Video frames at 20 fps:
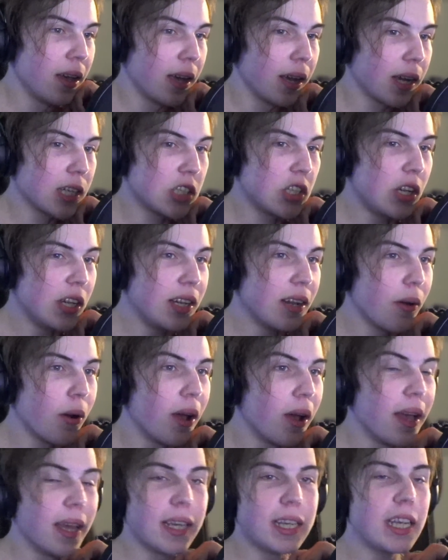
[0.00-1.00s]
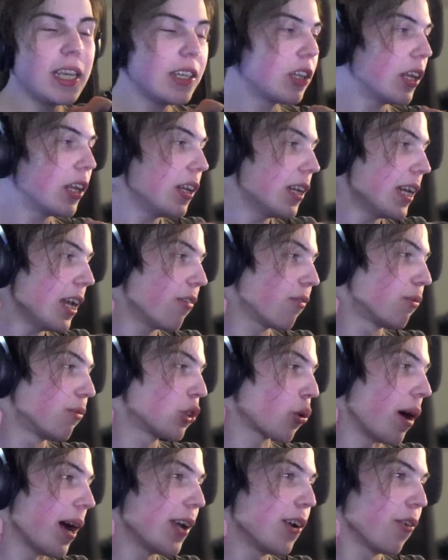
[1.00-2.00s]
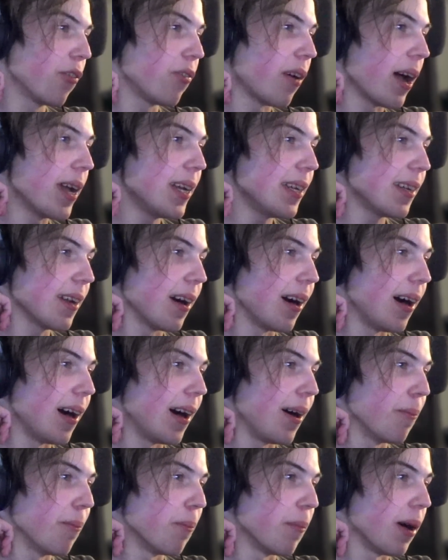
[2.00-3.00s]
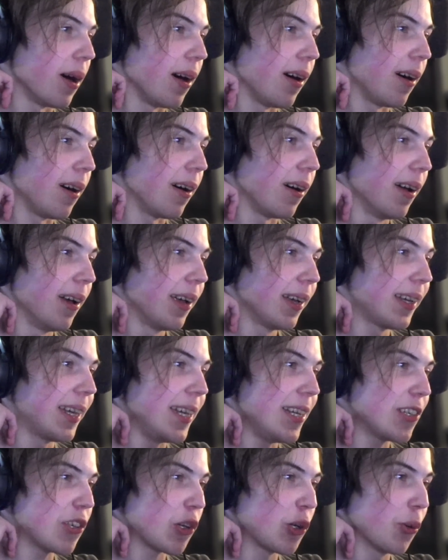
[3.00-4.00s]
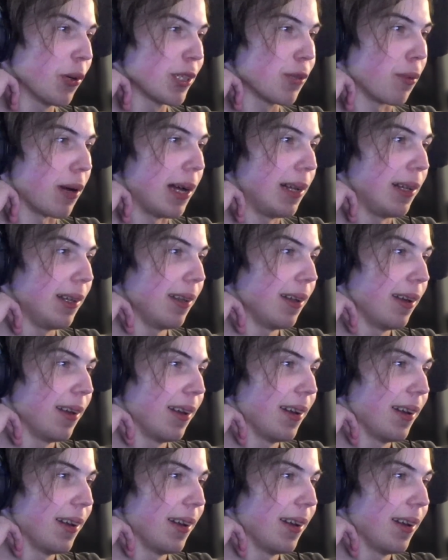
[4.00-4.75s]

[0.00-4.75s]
Because didn't he try to fight Kizaru as well?